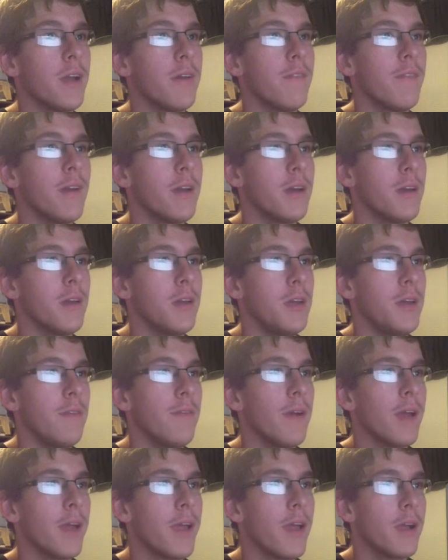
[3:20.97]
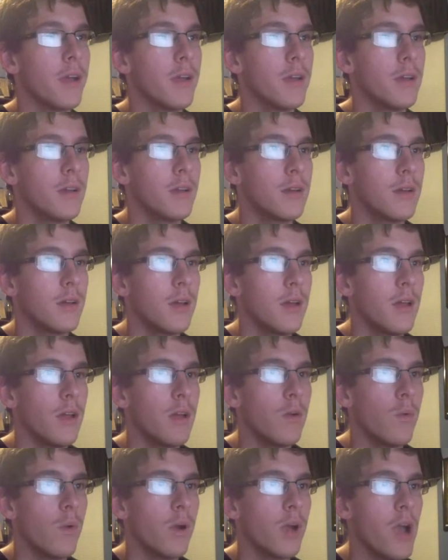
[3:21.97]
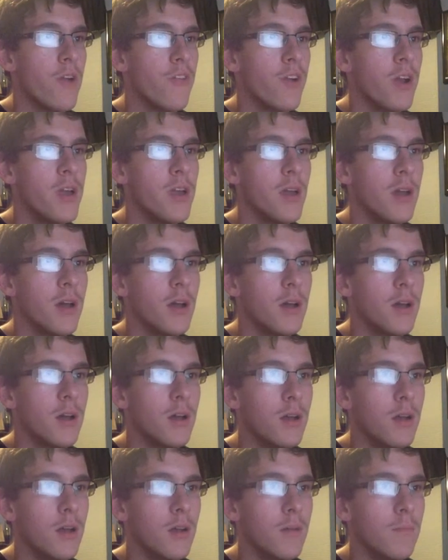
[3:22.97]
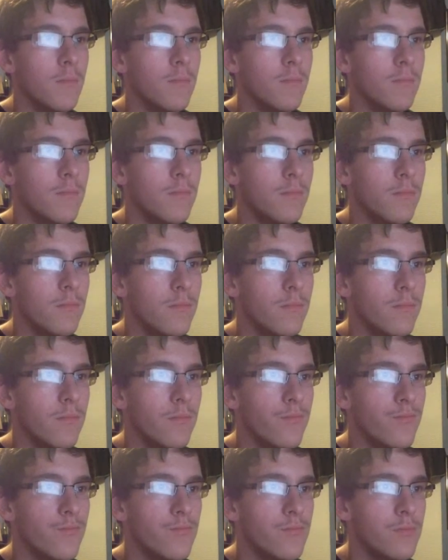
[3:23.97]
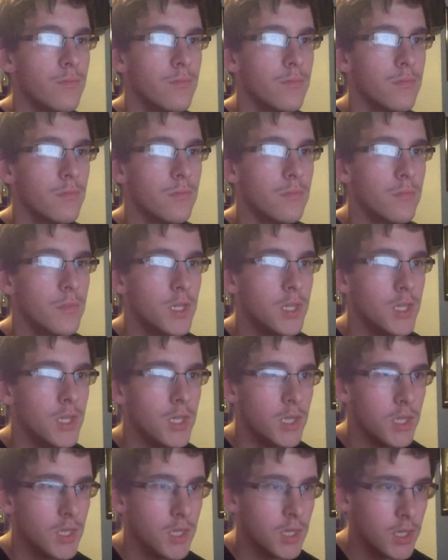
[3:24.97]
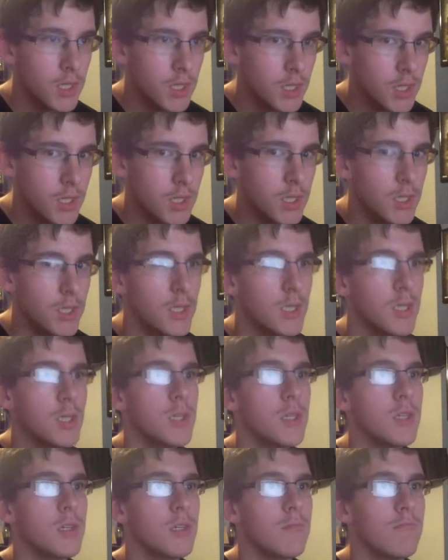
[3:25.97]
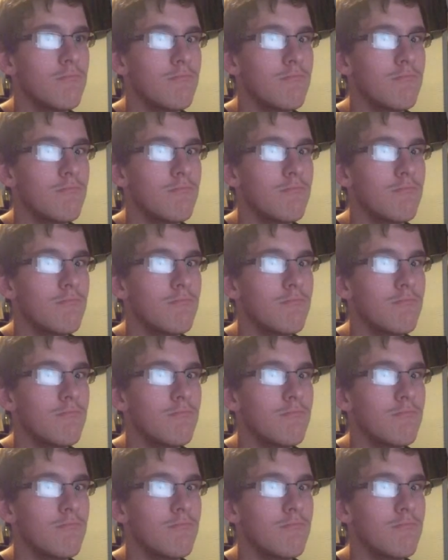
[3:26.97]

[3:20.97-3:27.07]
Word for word: Let's see. Let's check. Was I right? Um. Uh.